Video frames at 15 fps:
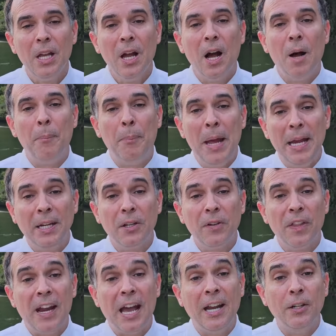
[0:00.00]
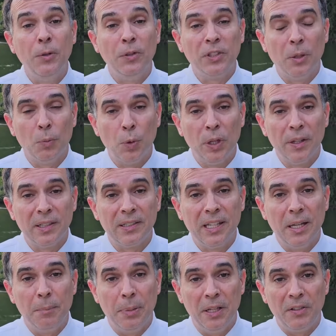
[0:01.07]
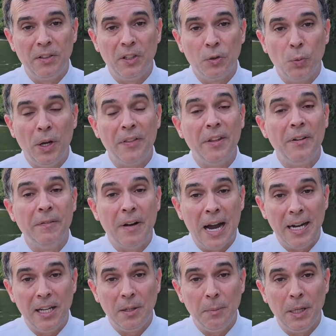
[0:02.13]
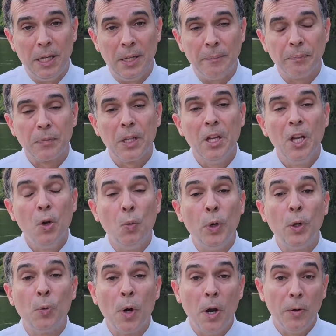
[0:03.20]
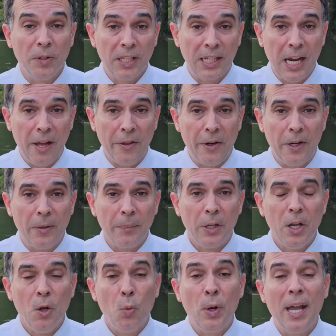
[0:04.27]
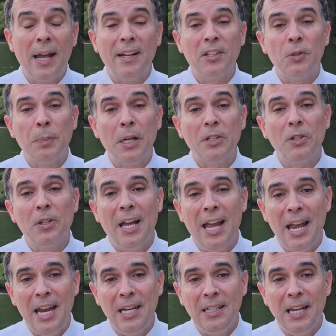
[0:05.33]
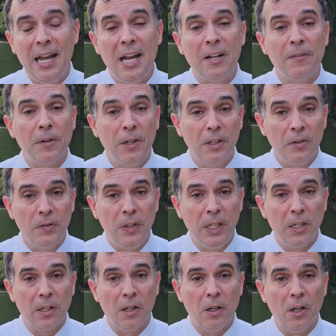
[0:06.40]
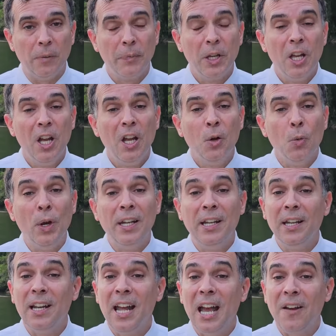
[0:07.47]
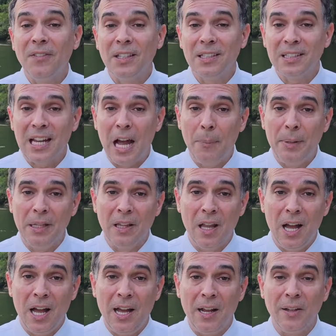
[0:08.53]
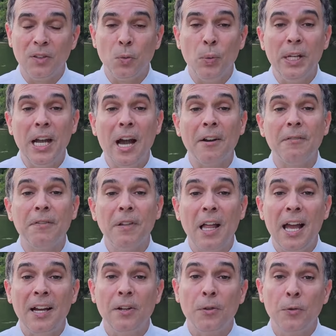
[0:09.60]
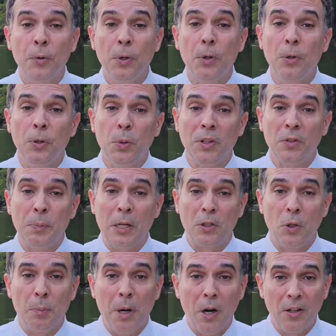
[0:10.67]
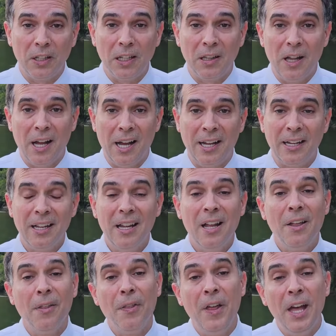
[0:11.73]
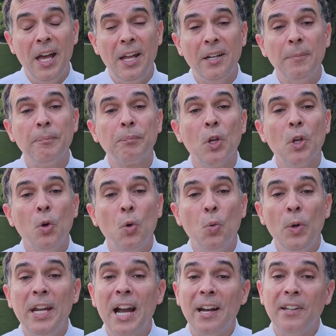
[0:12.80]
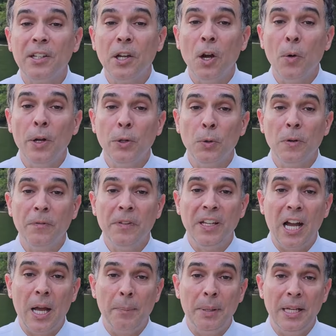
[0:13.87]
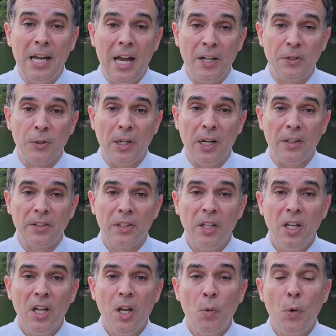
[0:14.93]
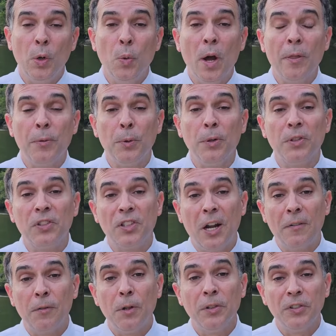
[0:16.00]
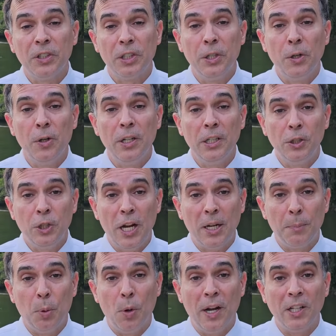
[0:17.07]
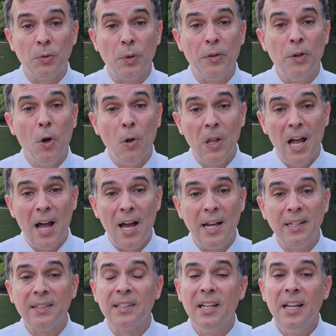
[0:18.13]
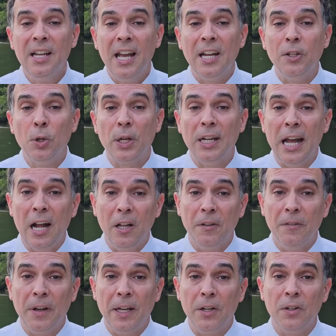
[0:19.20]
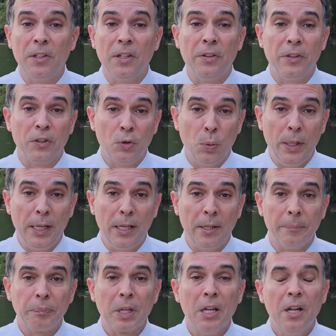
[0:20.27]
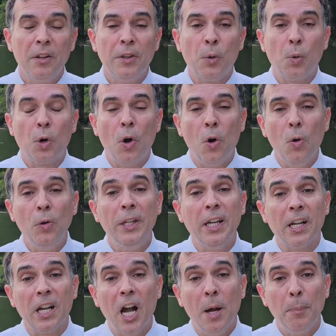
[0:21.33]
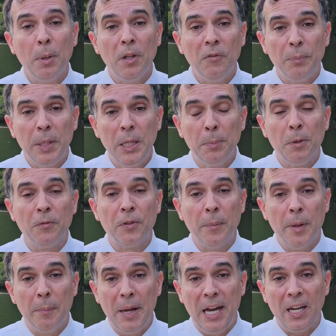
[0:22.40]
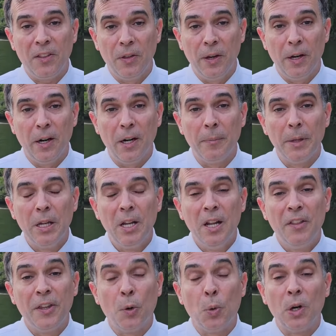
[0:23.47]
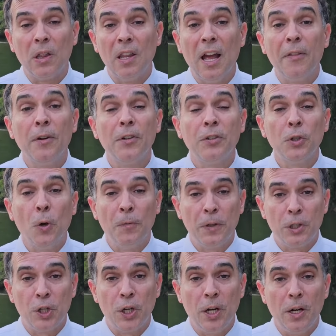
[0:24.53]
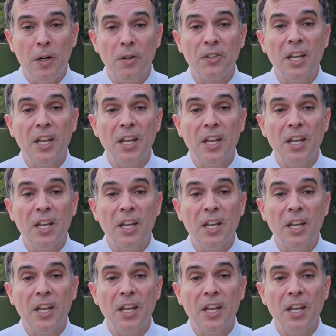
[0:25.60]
A banker that I do some real estate business with invited me. We rode together. We had a special hang tag for his vehicle. We didn't have to stop in lines. We got flagged through to a special parking lot. Then we got to go into a VIP entrance. We went through several security checkpoints with no lines and took an elevator to the suite. There were only a couple of people from the bank there. There were leather sofa chairs